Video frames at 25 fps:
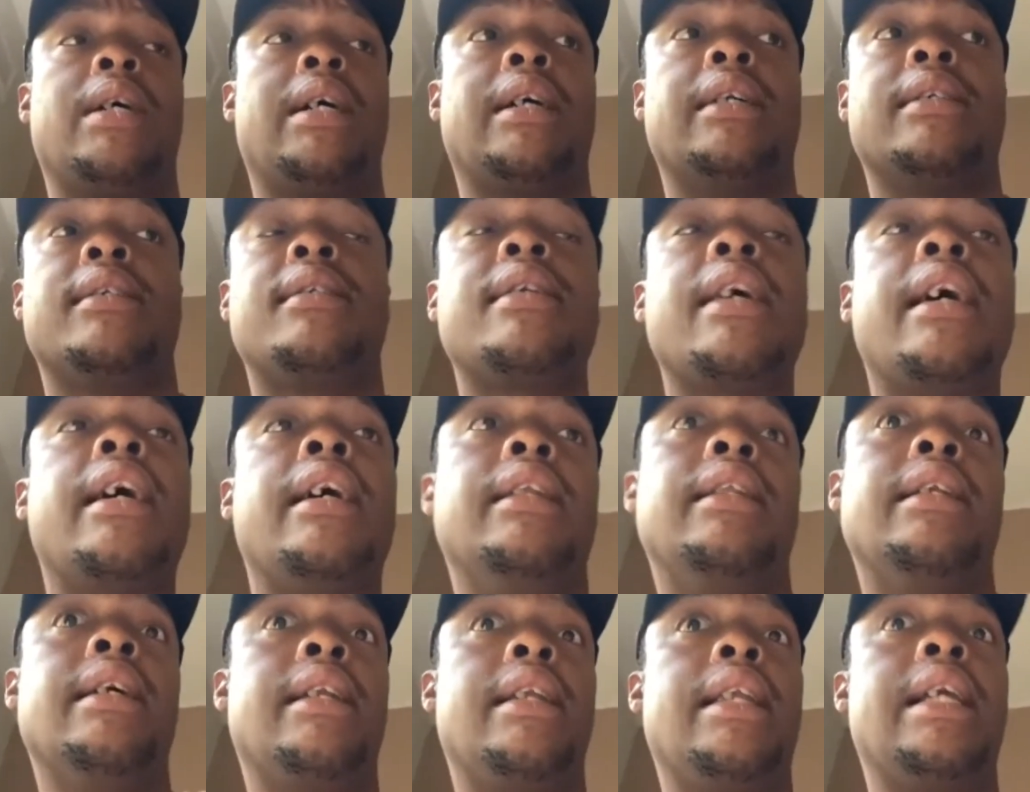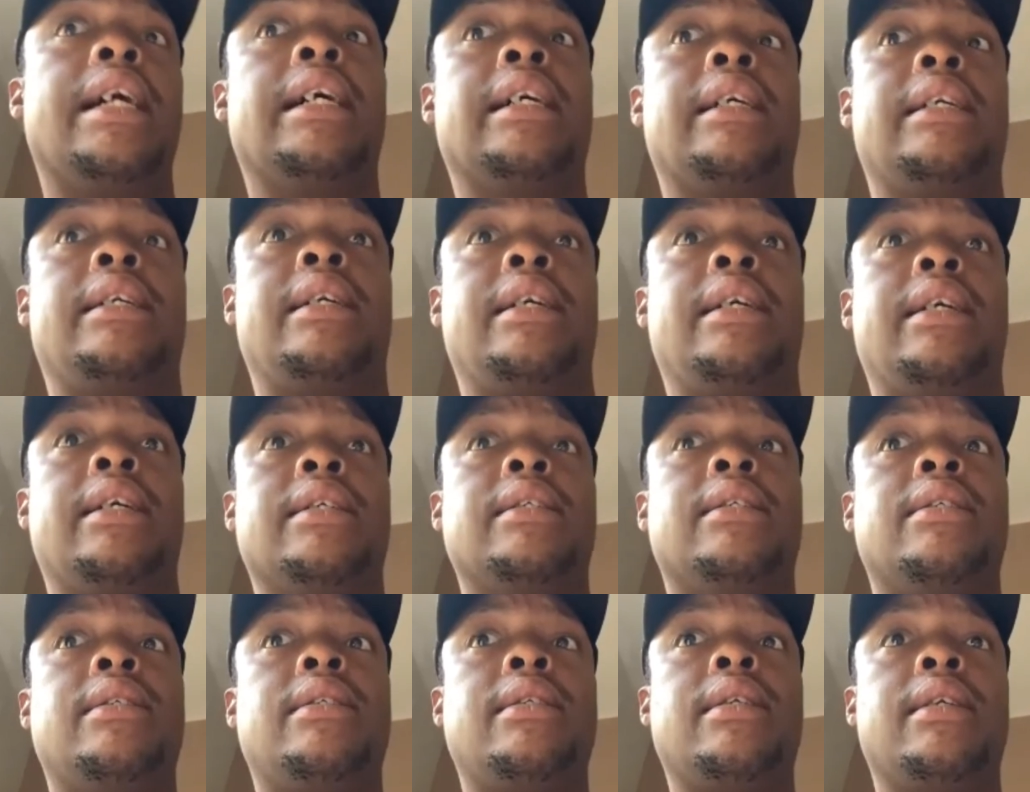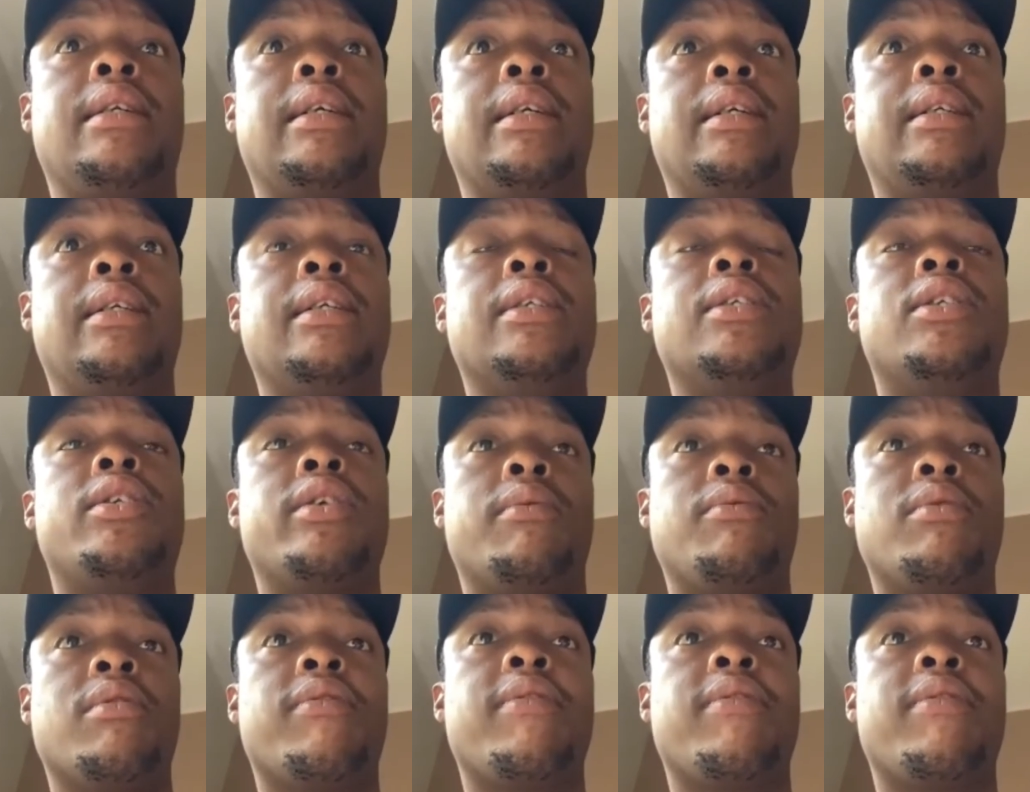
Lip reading: say that like it's in terms